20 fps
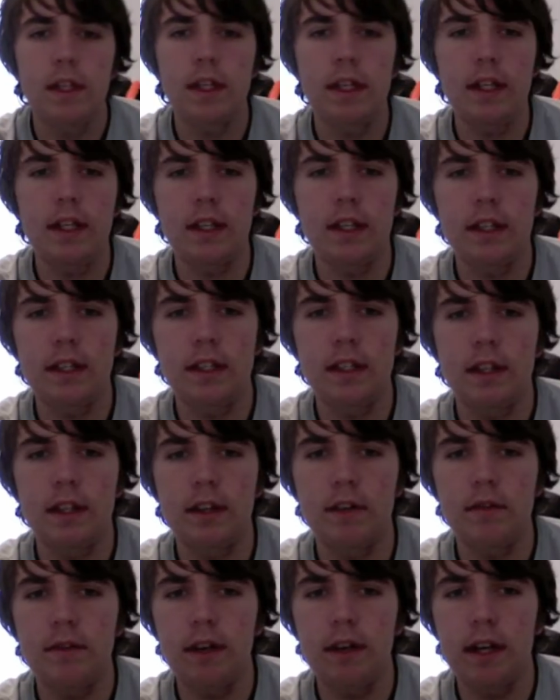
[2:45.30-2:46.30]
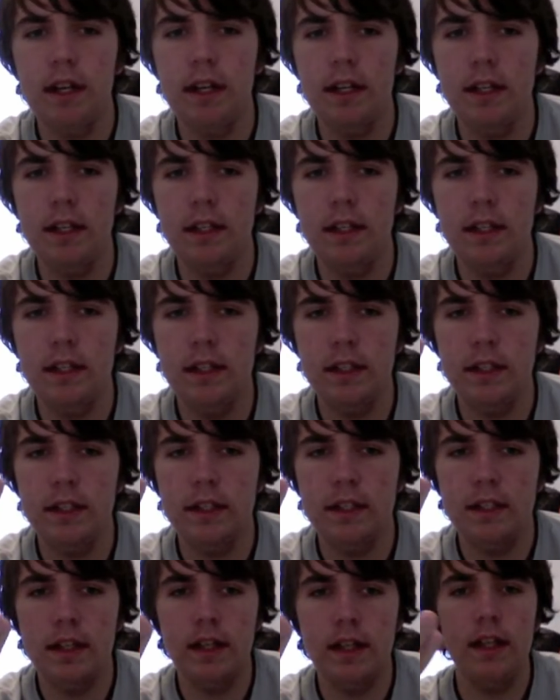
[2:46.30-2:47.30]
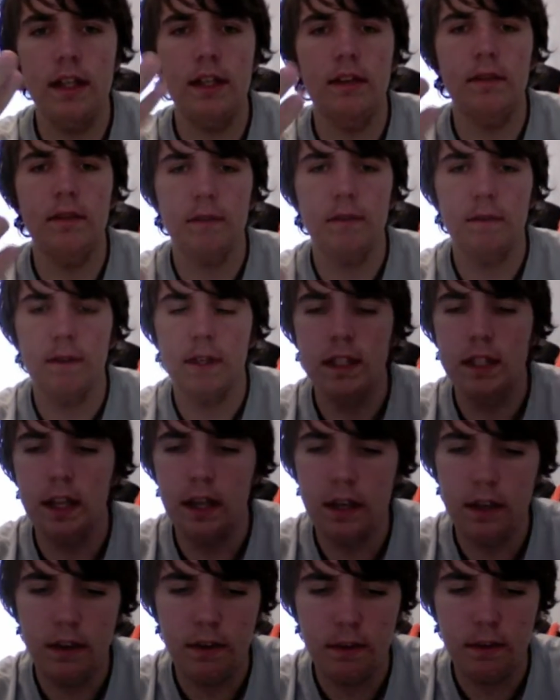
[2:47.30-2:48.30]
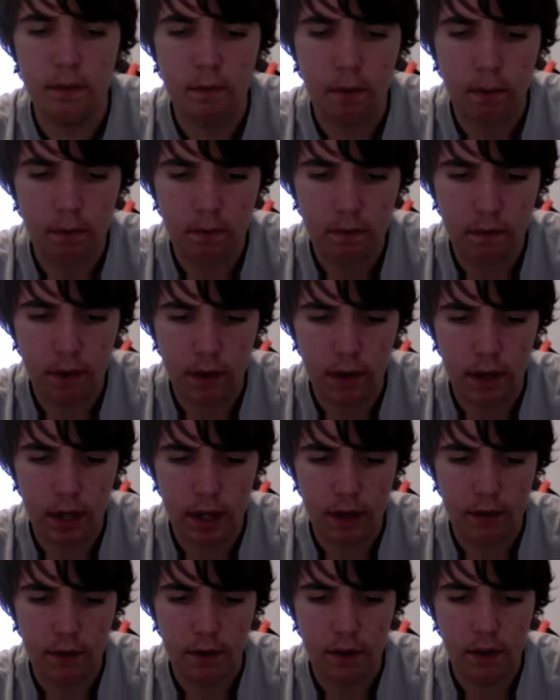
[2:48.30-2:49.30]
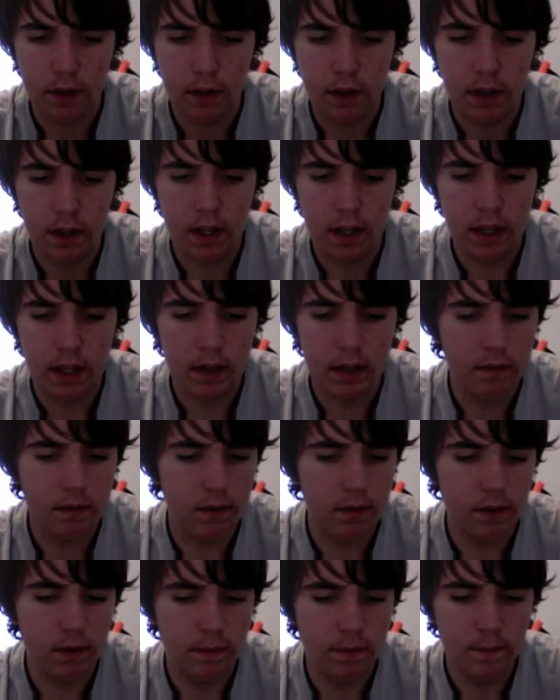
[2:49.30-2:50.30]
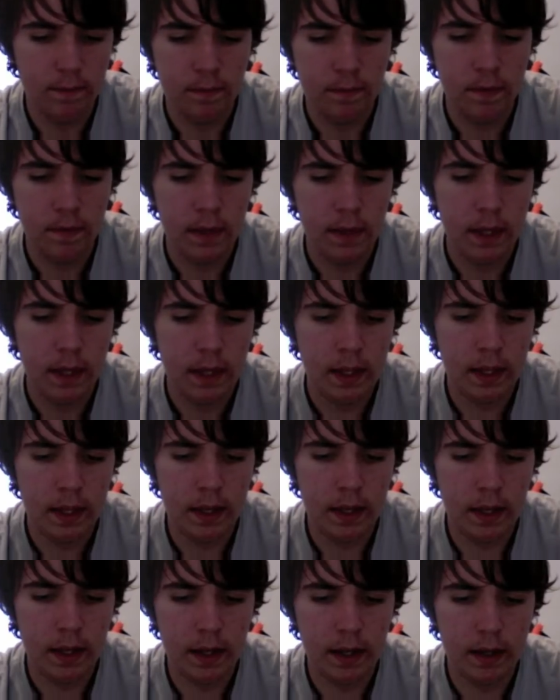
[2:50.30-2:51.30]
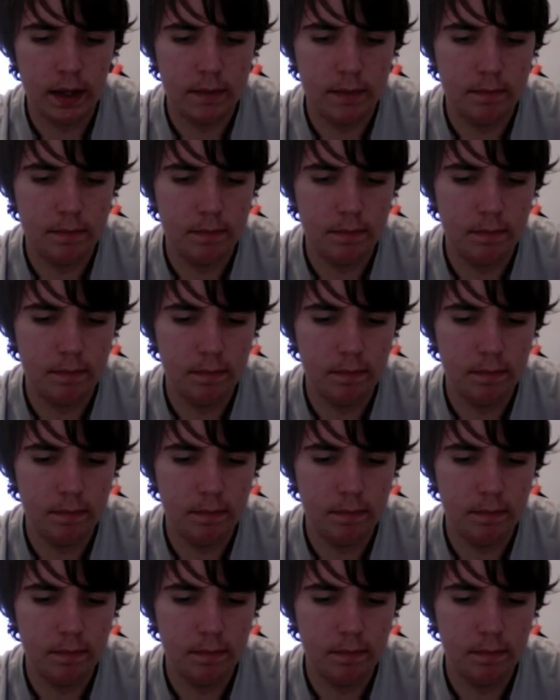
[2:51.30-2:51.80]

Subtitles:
It's already stuck in on one side, so it won't fall out ever. I